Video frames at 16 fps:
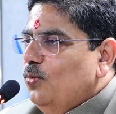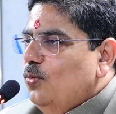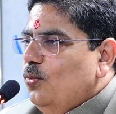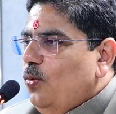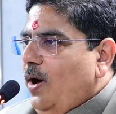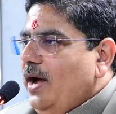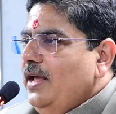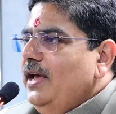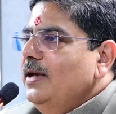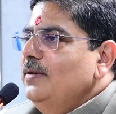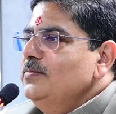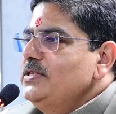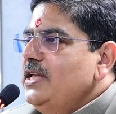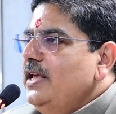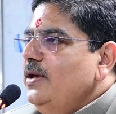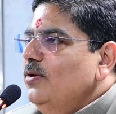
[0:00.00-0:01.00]
why I
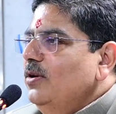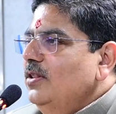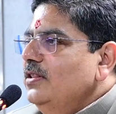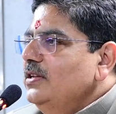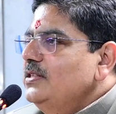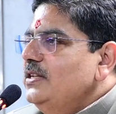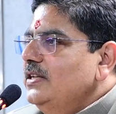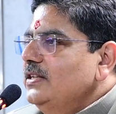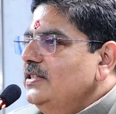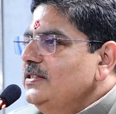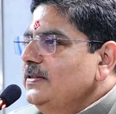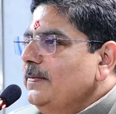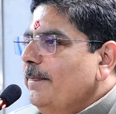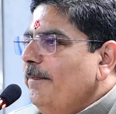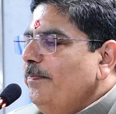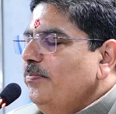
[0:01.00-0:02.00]
am saying all this is
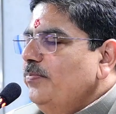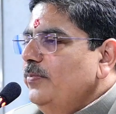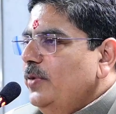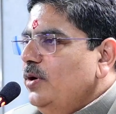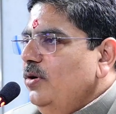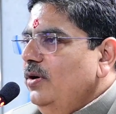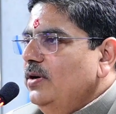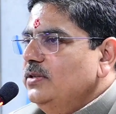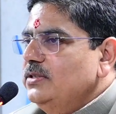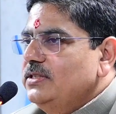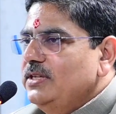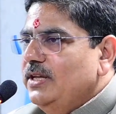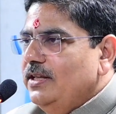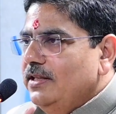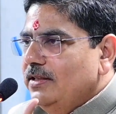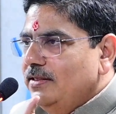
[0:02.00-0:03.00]
because
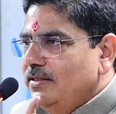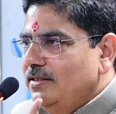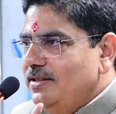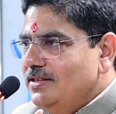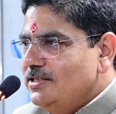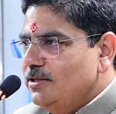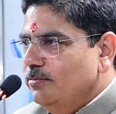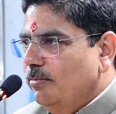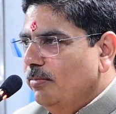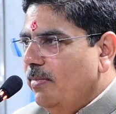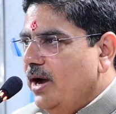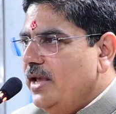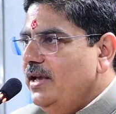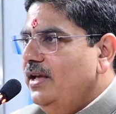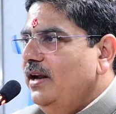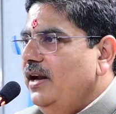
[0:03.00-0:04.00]
this
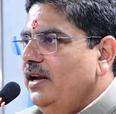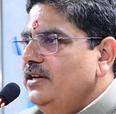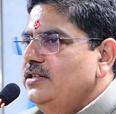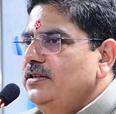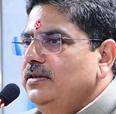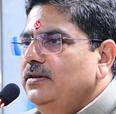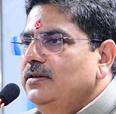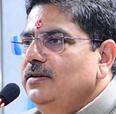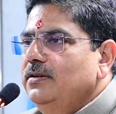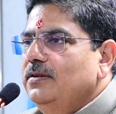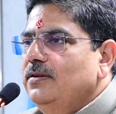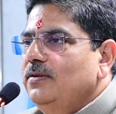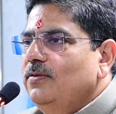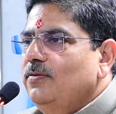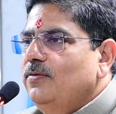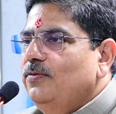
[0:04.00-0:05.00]
migration
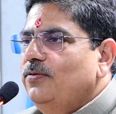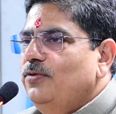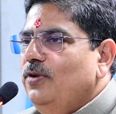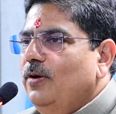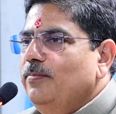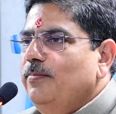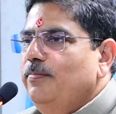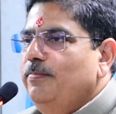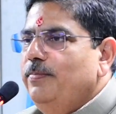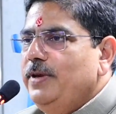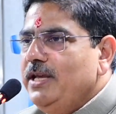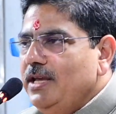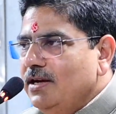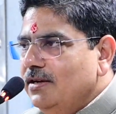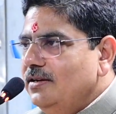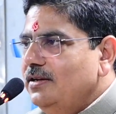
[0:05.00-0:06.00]
from being
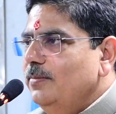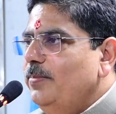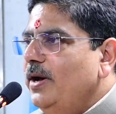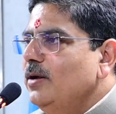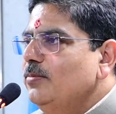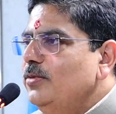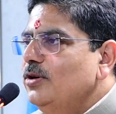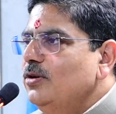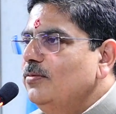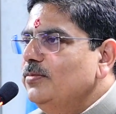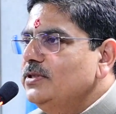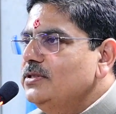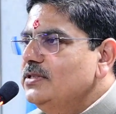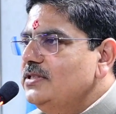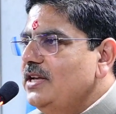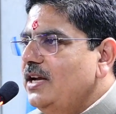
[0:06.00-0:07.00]
a Department of
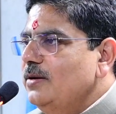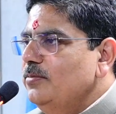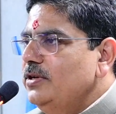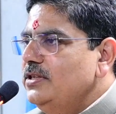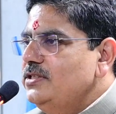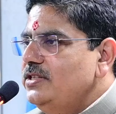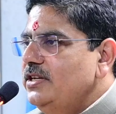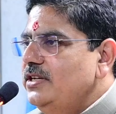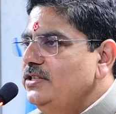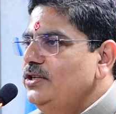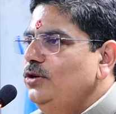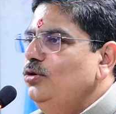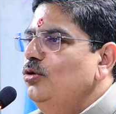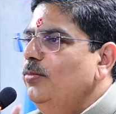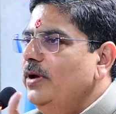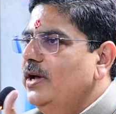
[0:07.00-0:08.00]
Business
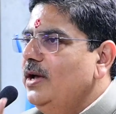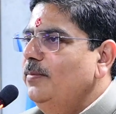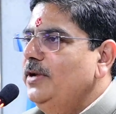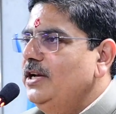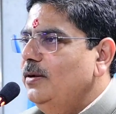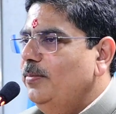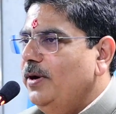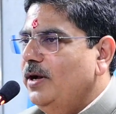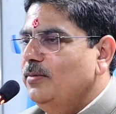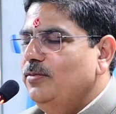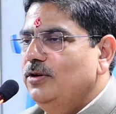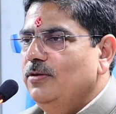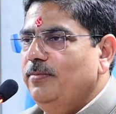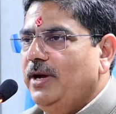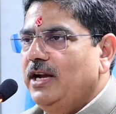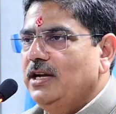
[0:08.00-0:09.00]
Administration to becoming
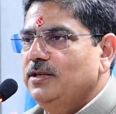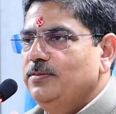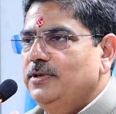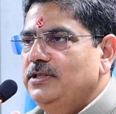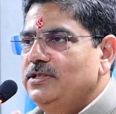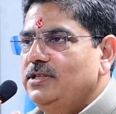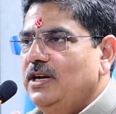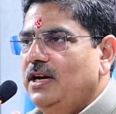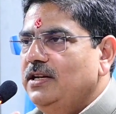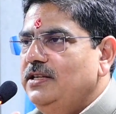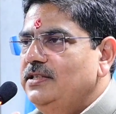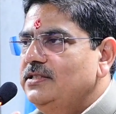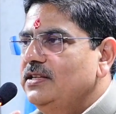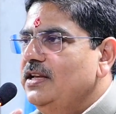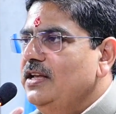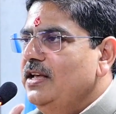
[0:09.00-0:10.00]
Department of Management
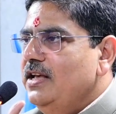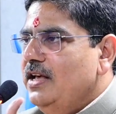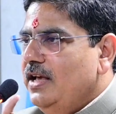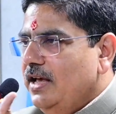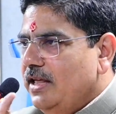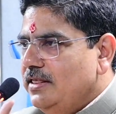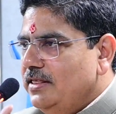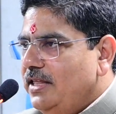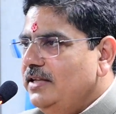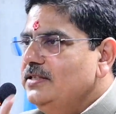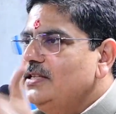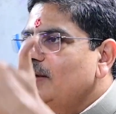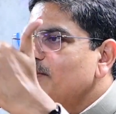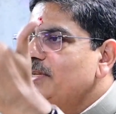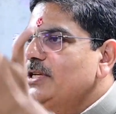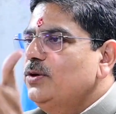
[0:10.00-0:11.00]
Studies and then
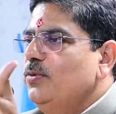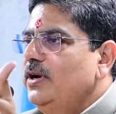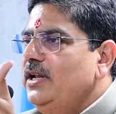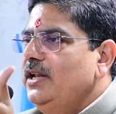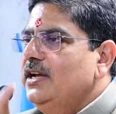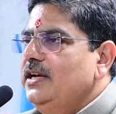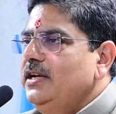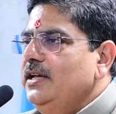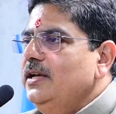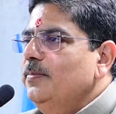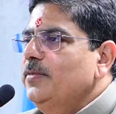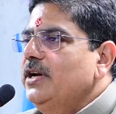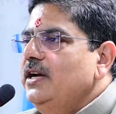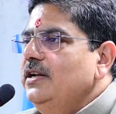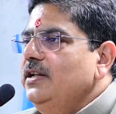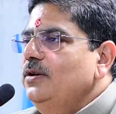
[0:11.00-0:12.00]
subsequently getting
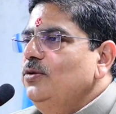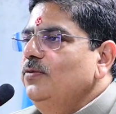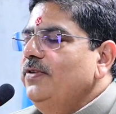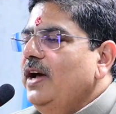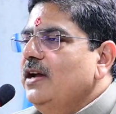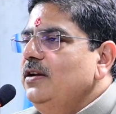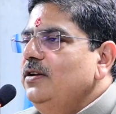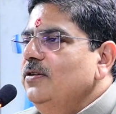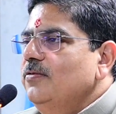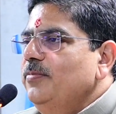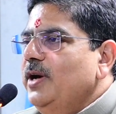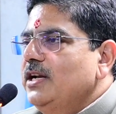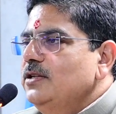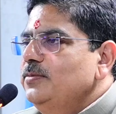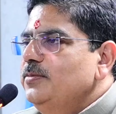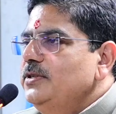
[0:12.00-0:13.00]
upgraded to Faculty of
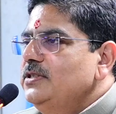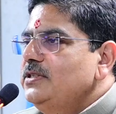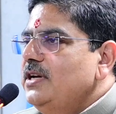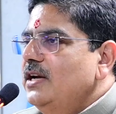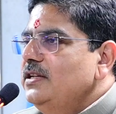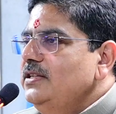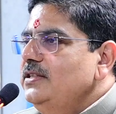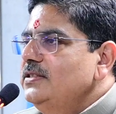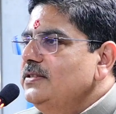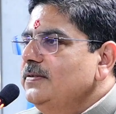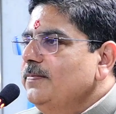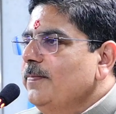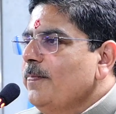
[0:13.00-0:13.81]
Management Studies